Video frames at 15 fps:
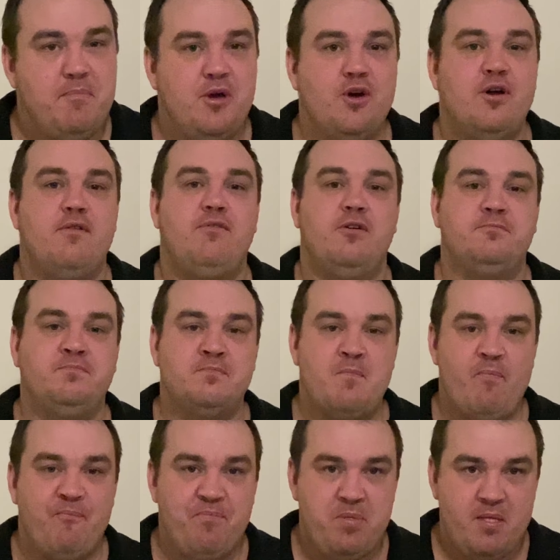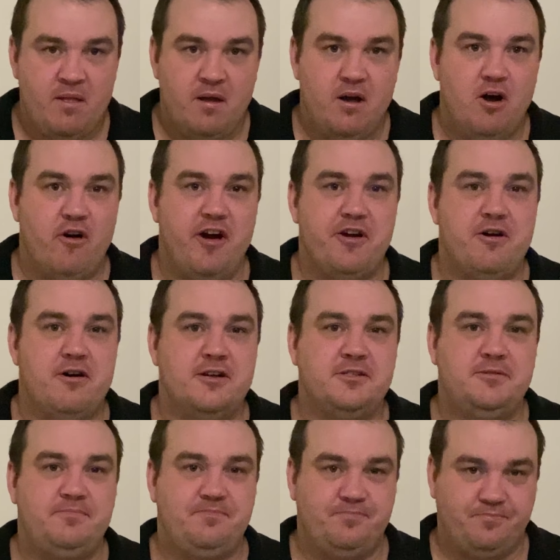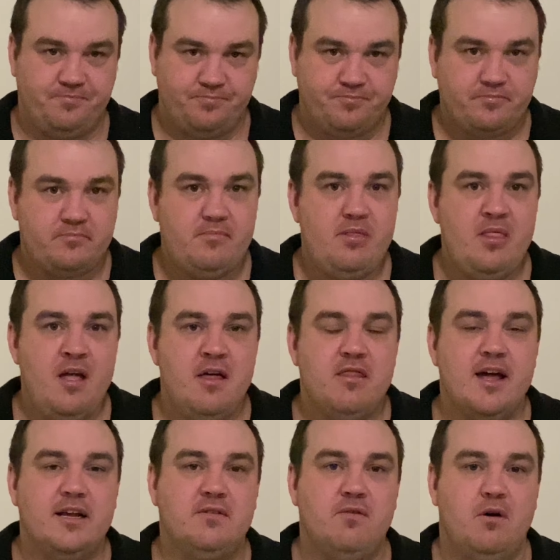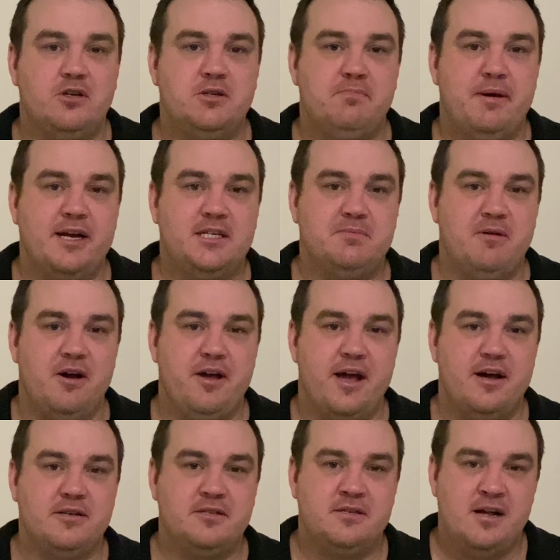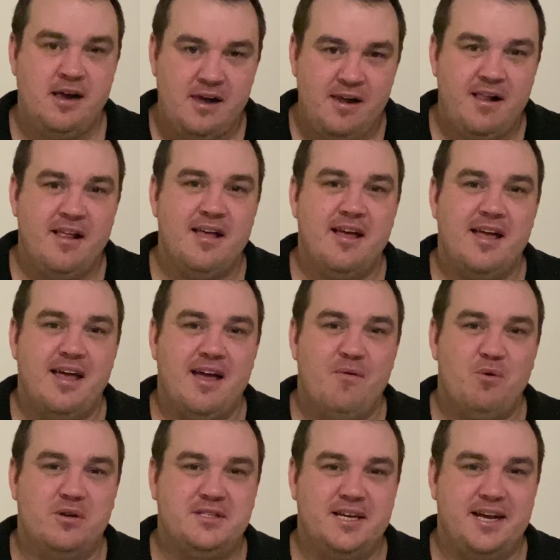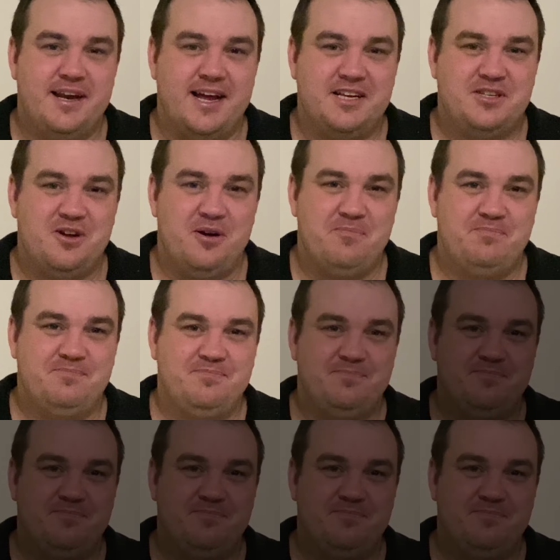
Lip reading: Beautiful. All right, guys. Thanks for watching Peg Smokehouse. We'll see you next time.